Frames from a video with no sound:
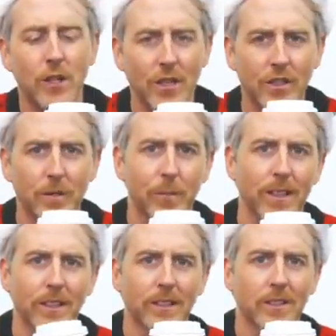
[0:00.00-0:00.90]
Chestnut
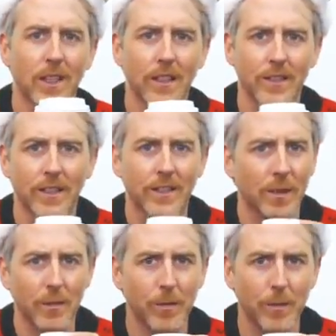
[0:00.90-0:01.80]
pralines latte. Does
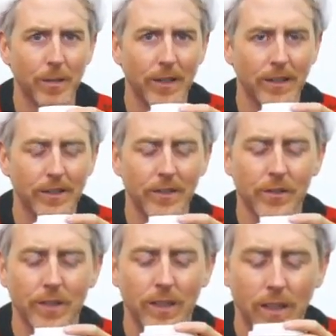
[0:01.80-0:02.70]
anyone know what a pralines
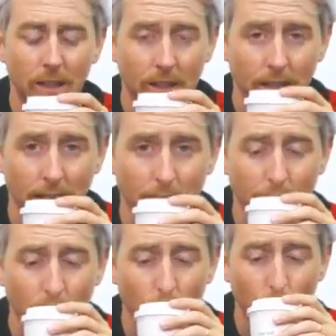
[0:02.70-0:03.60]
is? I
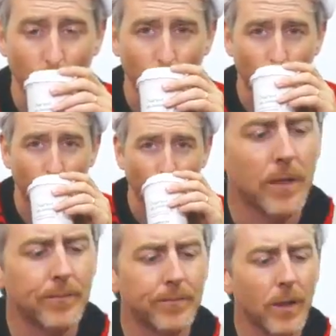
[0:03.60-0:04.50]
don't.
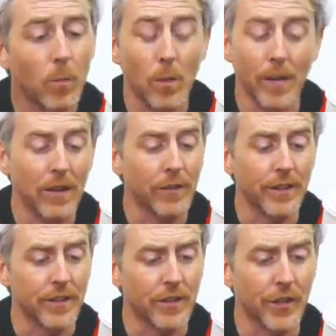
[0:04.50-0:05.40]
Well, whatever it
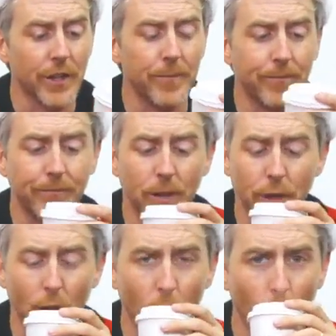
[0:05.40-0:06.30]
is, it's good.
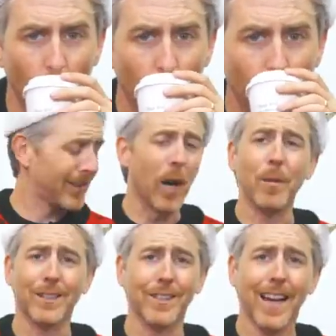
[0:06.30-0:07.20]
Yo,
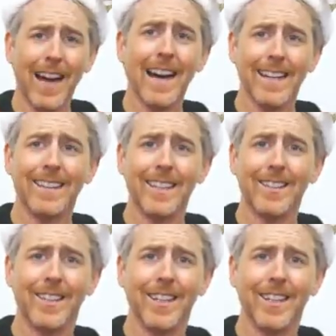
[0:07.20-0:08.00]
Starbucks is on it this